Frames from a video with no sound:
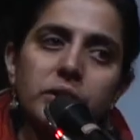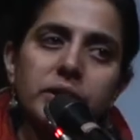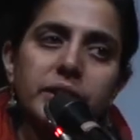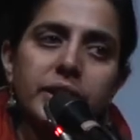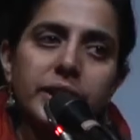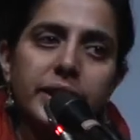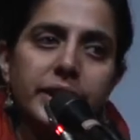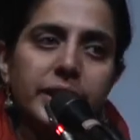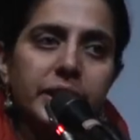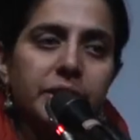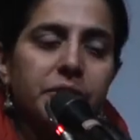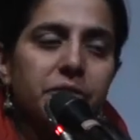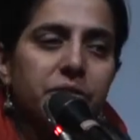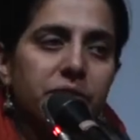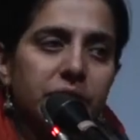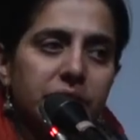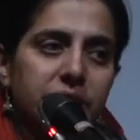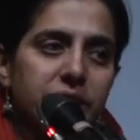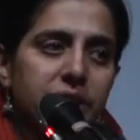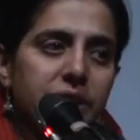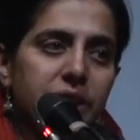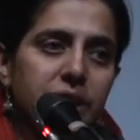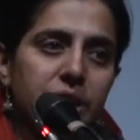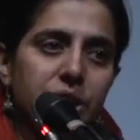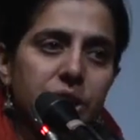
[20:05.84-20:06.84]
or the native
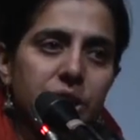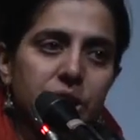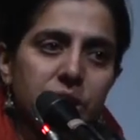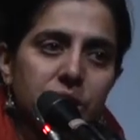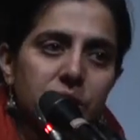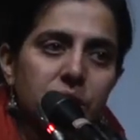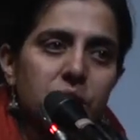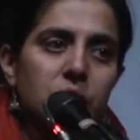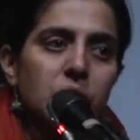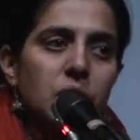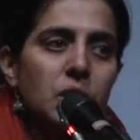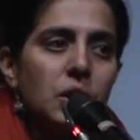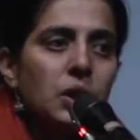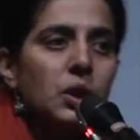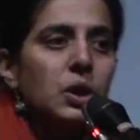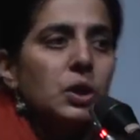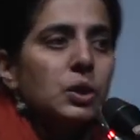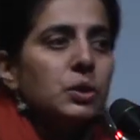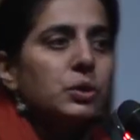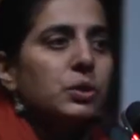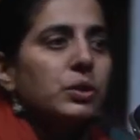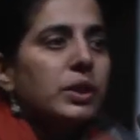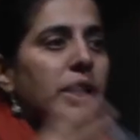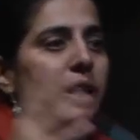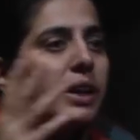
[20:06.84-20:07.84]
vegetation
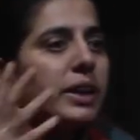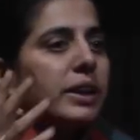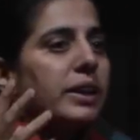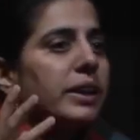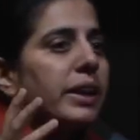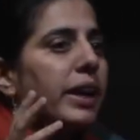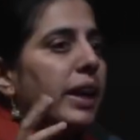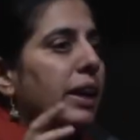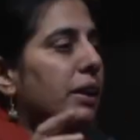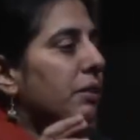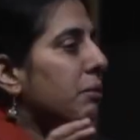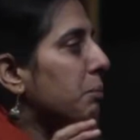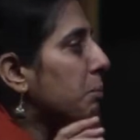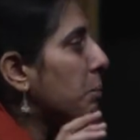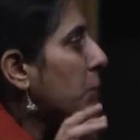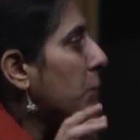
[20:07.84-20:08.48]
so that it can